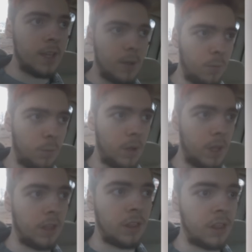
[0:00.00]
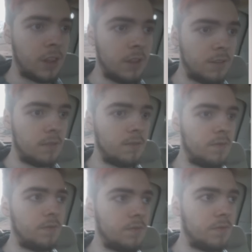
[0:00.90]
with
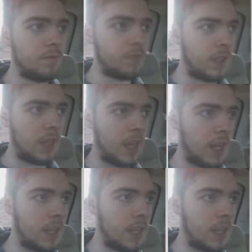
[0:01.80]
getting